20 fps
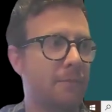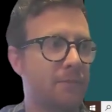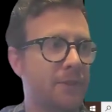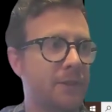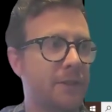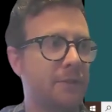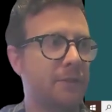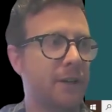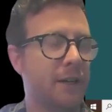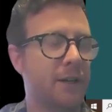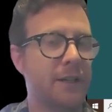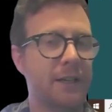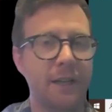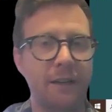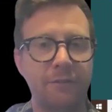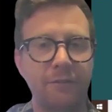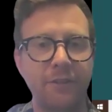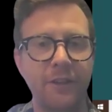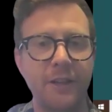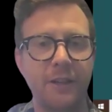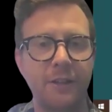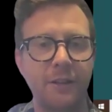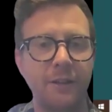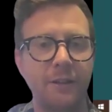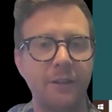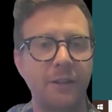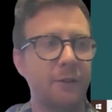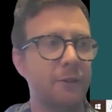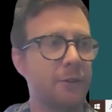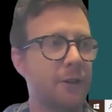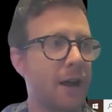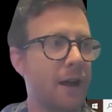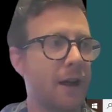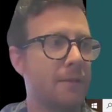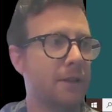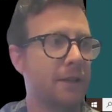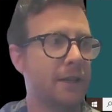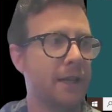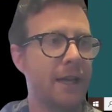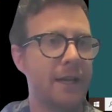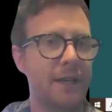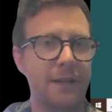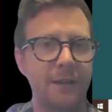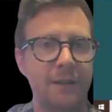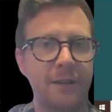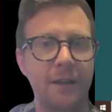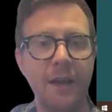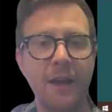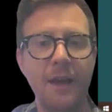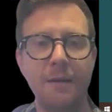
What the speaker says: Tavera can feel a little complicated,